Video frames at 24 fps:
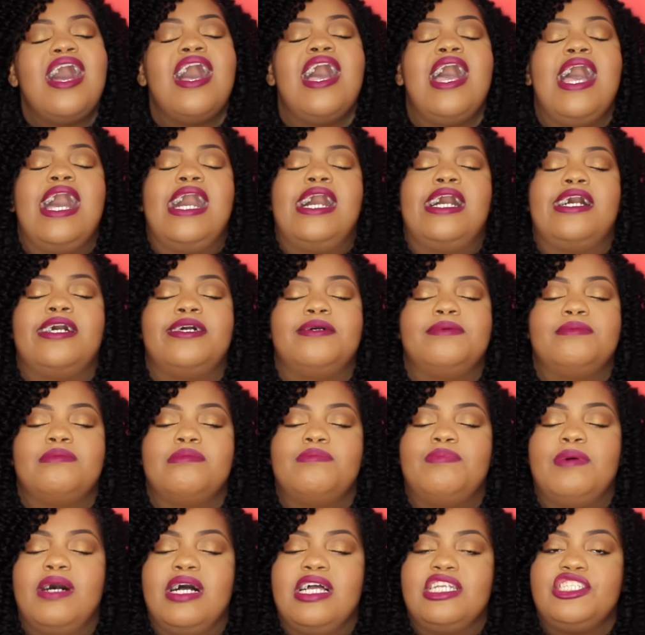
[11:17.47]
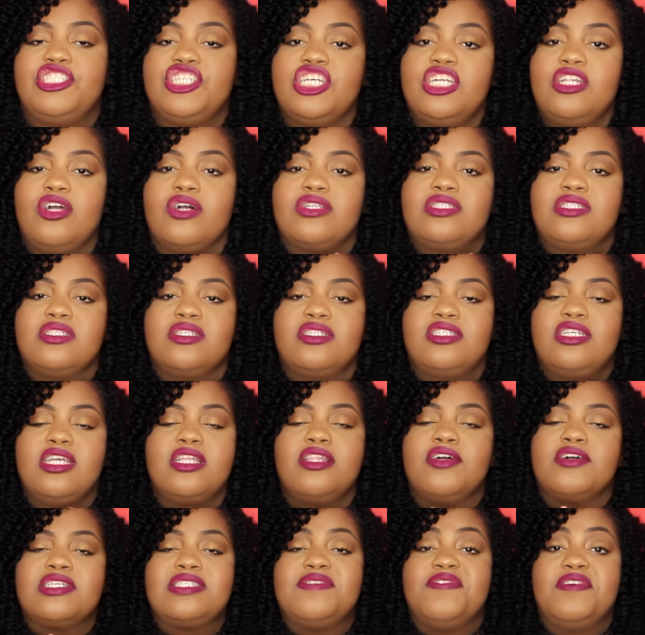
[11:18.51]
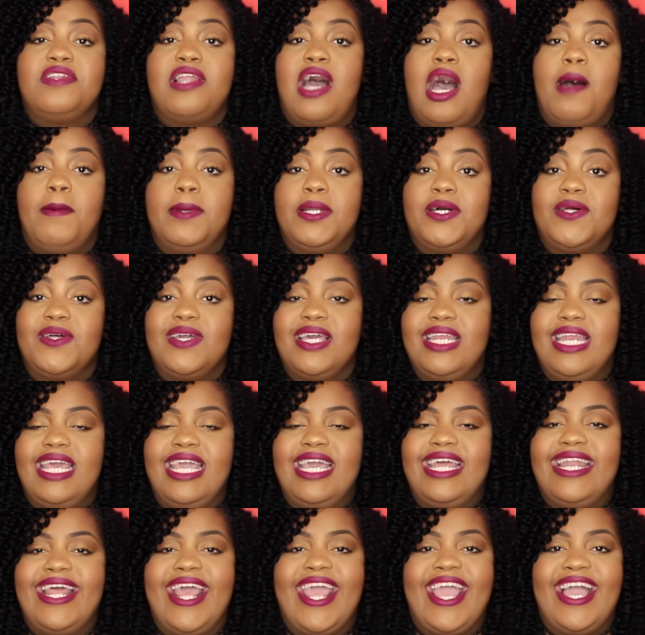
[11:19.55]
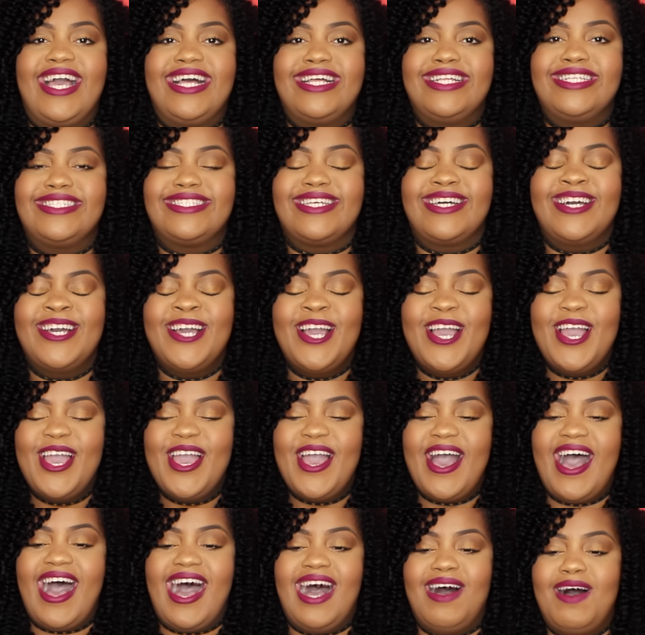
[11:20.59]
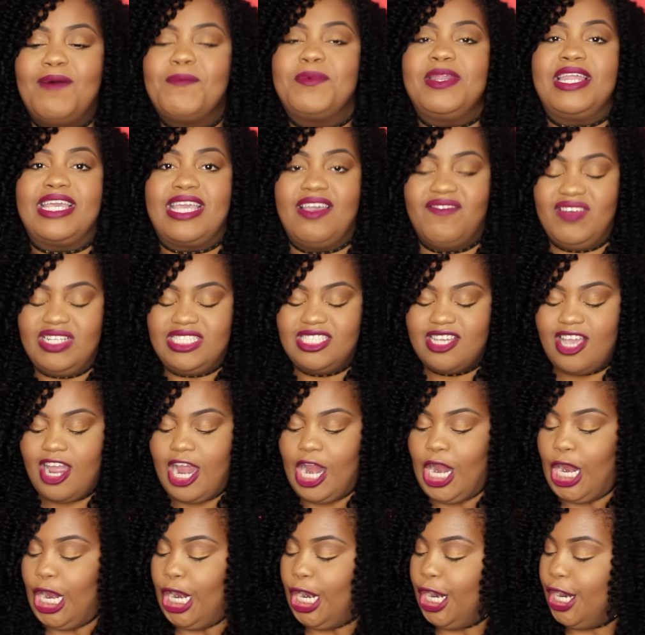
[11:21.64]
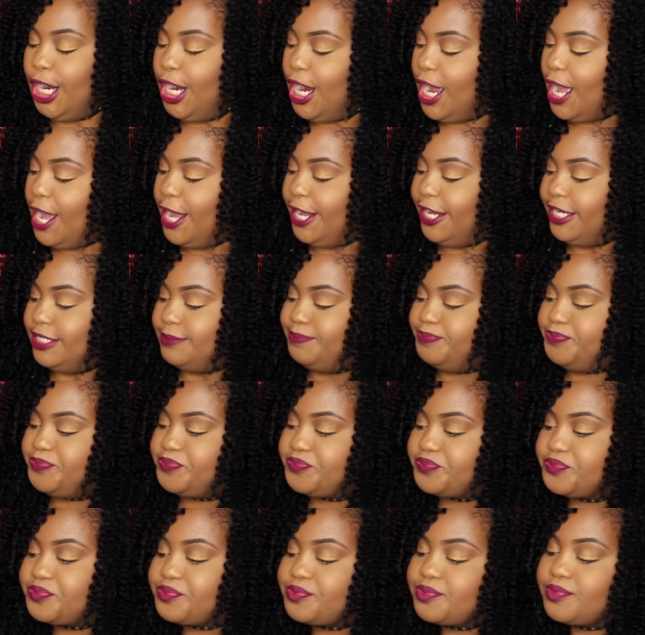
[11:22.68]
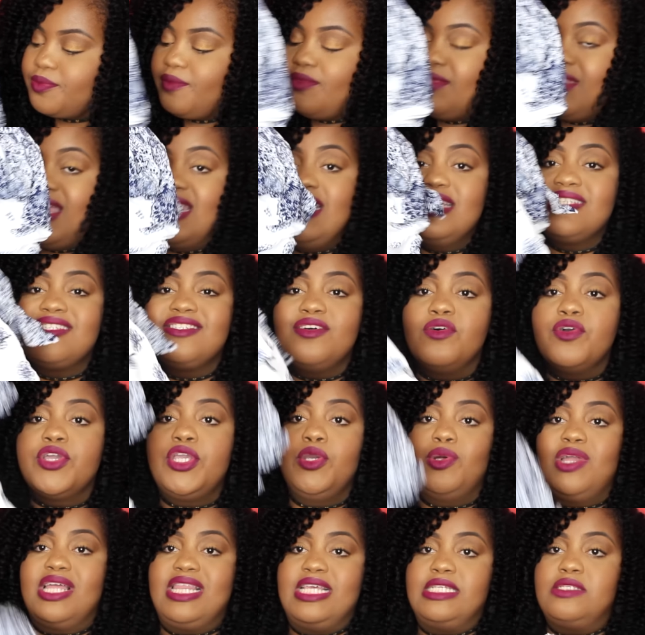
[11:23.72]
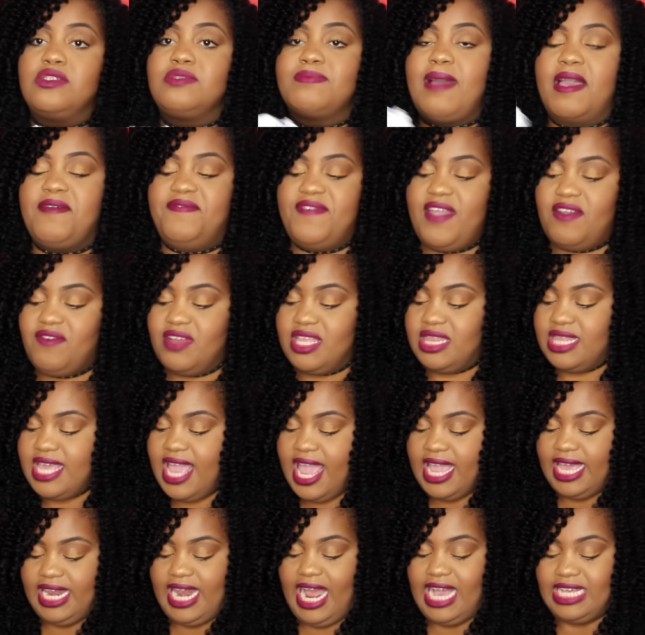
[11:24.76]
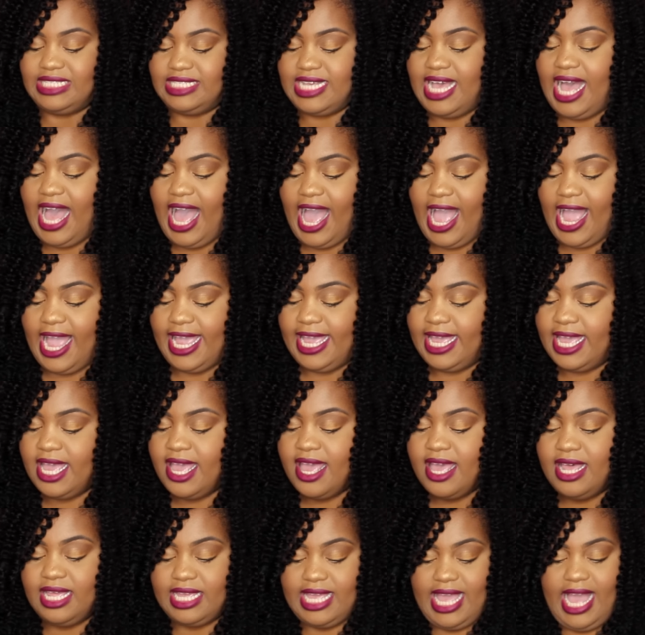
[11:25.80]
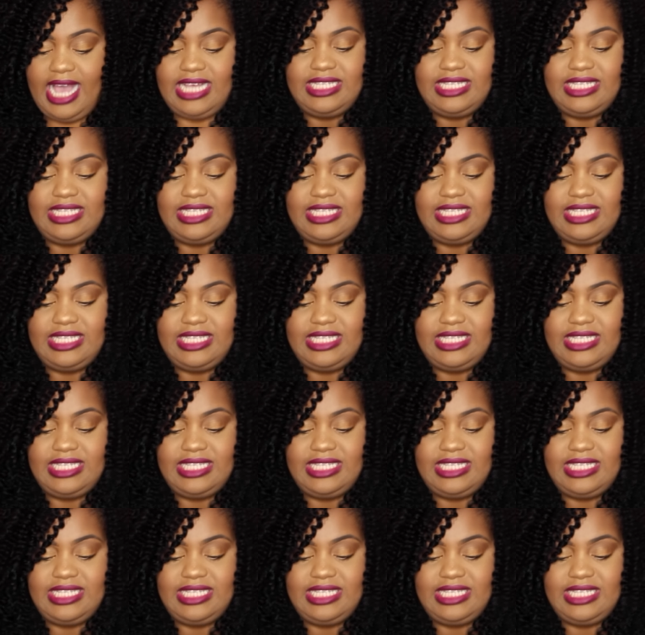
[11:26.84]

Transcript: um, but she looked she looks phenomenal in it and uh, I'm gonna give it to her um, and it's so cute. Like, this is my favorite thing. It has a high, it